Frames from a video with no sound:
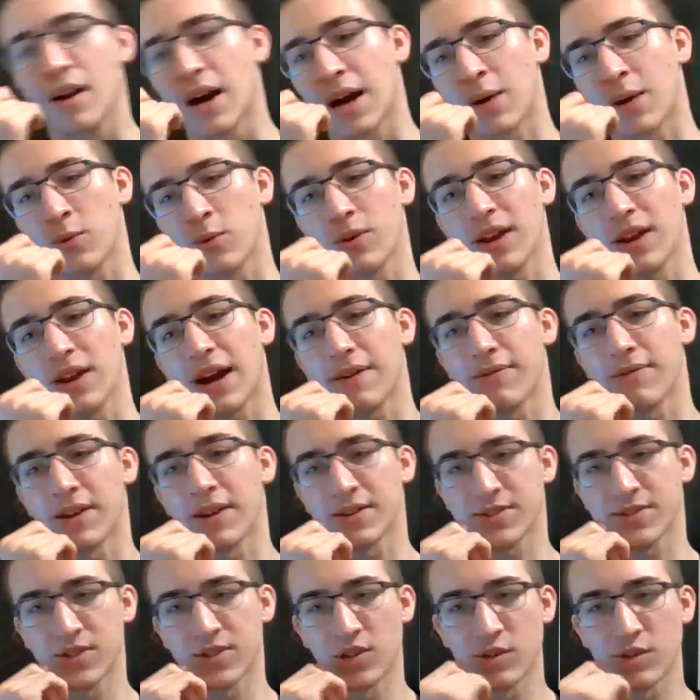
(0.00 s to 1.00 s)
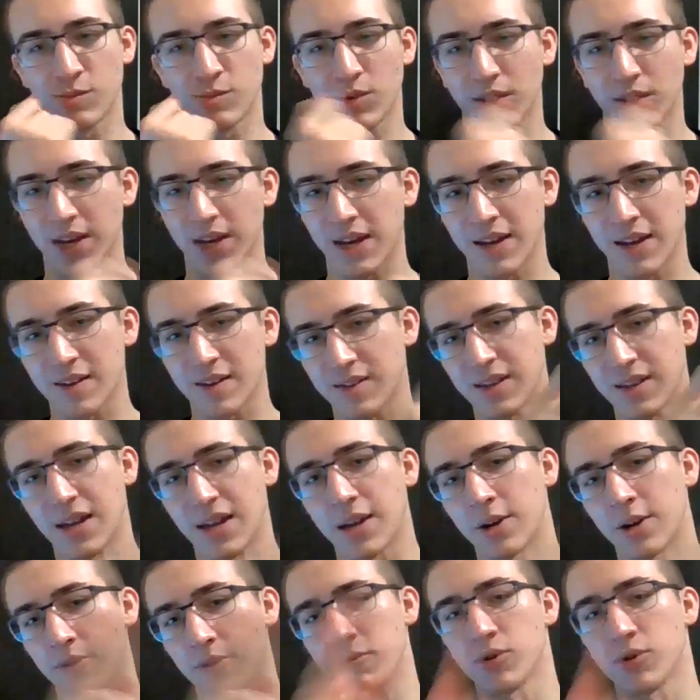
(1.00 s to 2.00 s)
I would have that song playing at the
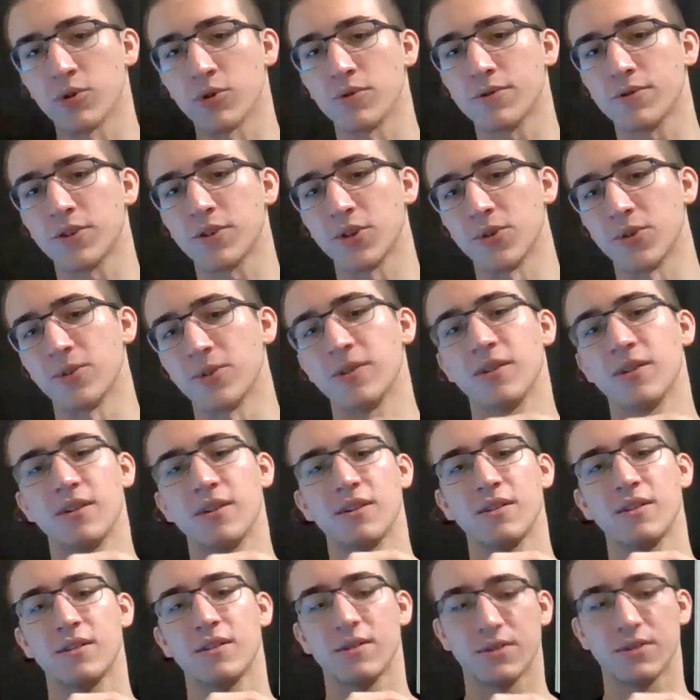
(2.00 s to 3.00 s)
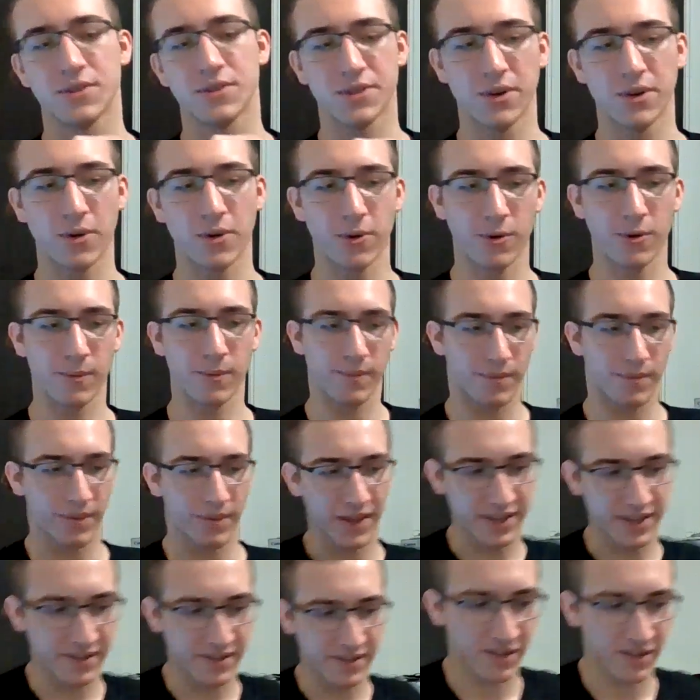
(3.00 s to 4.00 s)
end of Rudolph 2. So
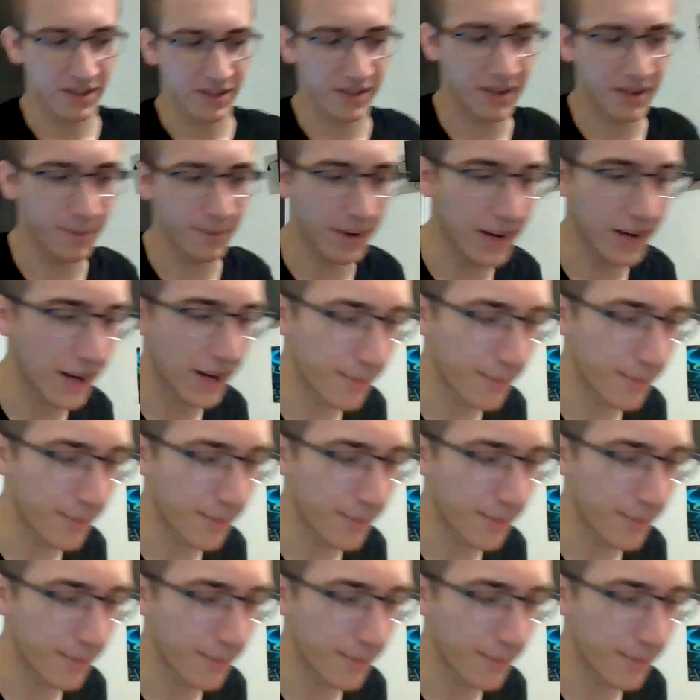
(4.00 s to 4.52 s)
that's a thing that might